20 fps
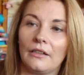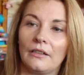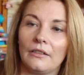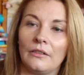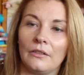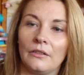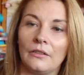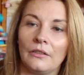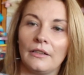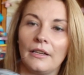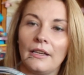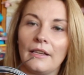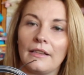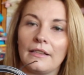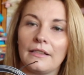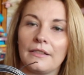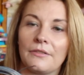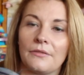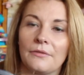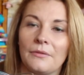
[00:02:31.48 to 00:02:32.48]
You can get
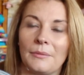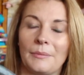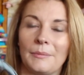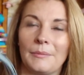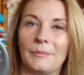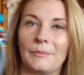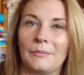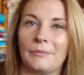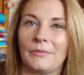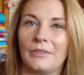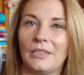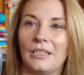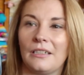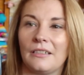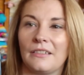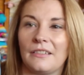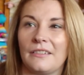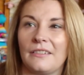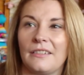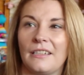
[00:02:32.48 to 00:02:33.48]
this from
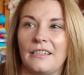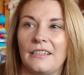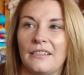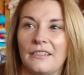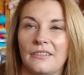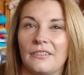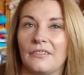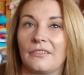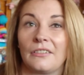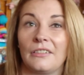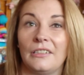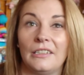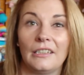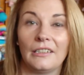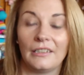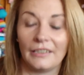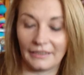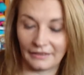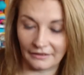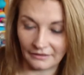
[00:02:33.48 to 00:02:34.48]
garden centres or
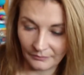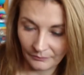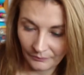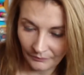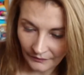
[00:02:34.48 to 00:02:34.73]
online.